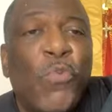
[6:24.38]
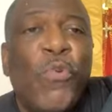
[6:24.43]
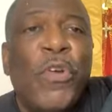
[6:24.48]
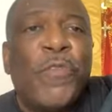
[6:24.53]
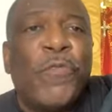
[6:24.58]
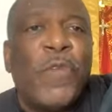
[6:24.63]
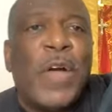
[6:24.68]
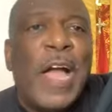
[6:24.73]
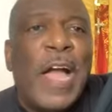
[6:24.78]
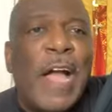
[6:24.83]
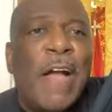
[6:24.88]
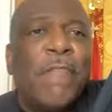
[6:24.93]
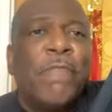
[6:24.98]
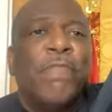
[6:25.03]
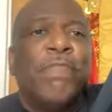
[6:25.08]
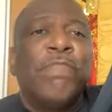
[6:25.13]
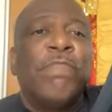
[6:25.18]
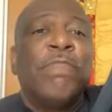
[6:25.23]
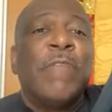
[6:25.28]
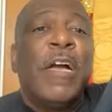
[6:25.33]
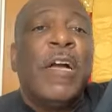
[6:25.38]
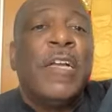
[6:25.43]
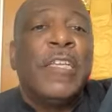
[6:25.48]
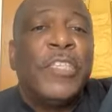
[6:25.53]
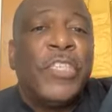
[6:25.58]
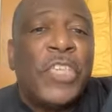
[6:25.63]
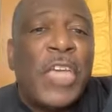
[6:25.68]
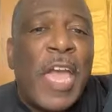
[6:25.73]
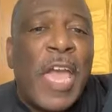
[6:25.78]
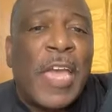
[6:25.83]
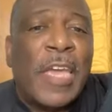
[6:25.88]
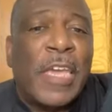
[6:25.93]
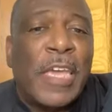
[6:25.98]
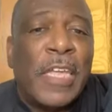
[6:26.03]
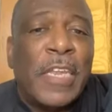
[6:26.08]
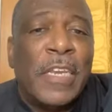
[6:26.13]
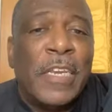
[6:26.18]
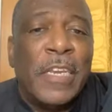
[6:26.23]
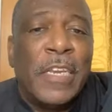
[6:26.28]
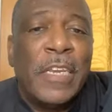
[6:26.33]
without a
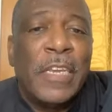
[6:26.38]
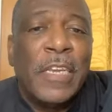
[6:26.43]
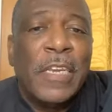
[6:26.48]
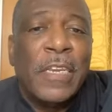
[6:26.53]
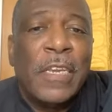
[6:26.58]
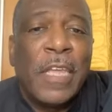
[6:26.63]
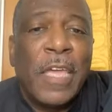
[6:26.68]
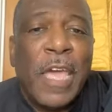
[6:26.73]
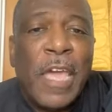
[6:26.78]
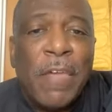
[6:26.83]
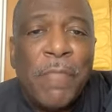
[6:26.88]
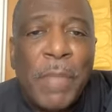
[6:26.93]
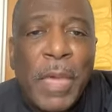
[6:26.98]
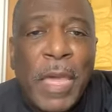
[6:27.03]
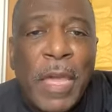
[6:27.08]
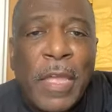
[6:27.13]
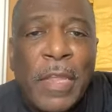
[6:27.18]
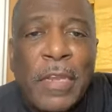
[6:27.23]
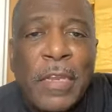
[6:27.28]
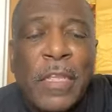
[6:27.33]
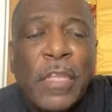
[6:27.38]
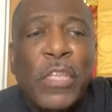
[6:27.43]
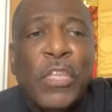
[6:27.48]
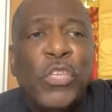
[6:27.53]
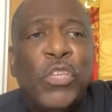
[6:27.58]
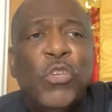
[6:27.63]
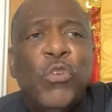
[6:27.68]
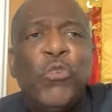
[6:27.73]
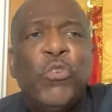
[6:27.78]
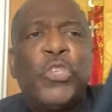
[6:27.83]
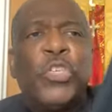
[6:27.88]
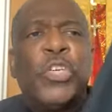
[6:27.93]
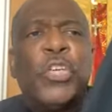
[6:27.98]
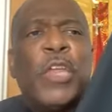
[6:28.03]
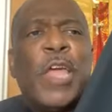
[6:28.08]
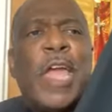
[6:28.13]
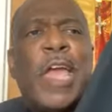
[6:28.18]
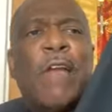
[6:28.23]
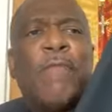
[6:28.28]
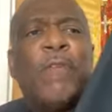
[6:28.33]
jacket. Amen. You
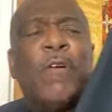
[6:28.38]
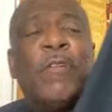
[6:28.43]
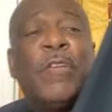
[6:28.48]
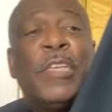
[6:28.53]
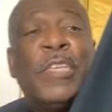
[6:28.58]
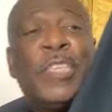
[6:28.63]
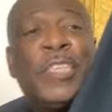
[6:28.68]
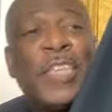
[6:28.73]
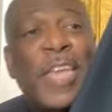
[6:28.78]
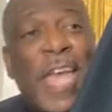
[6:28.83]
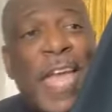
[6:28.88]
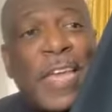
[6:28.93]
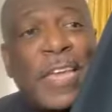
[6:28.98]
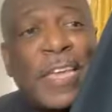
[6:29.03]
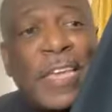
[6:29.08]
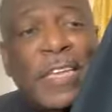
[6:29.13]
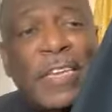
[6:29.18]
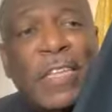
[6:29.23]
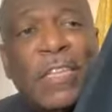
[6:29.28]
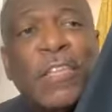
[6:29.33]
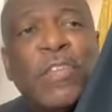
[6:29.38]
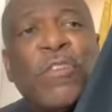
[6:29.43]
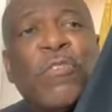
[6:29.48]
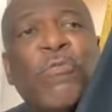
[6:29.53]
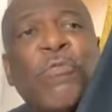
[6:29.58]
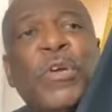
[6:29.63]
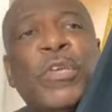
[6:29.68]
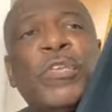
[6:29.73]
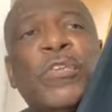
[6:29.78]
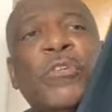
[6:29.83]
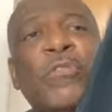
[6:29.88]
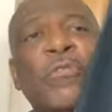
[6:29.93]
should have on a jacket when